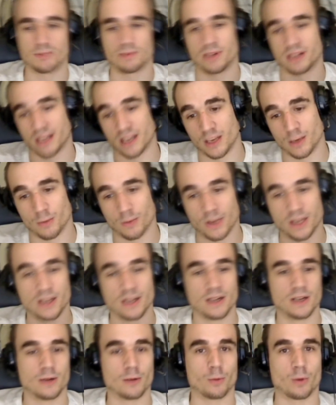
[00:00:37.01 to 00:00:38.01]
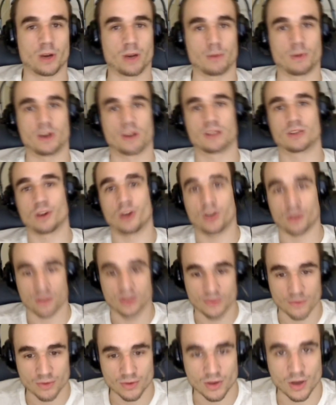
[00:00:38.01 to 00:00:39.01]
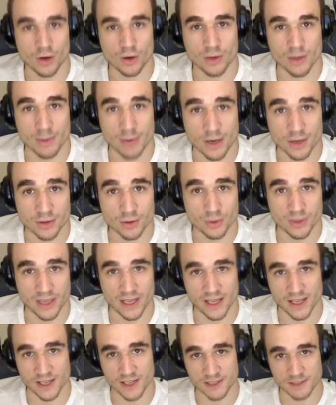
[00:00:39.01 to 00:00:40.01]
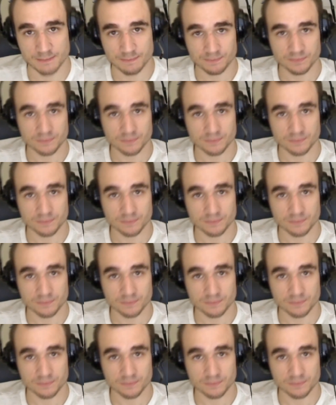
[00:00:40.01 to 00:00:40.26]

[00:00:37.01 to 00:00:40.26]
But anyway, what I'm gonna talk about today is